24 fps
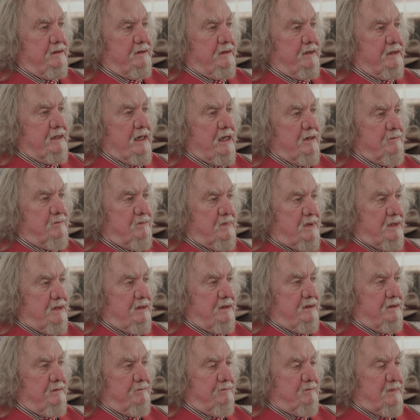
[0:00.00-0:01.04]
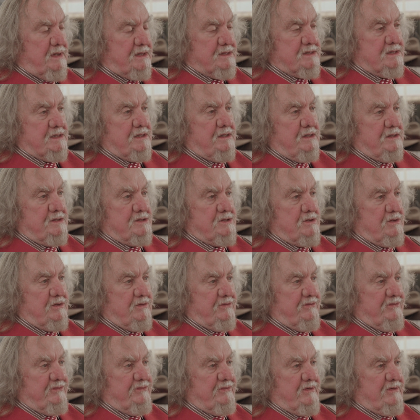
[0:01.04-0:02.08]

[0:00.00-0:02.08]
I miss her sort of.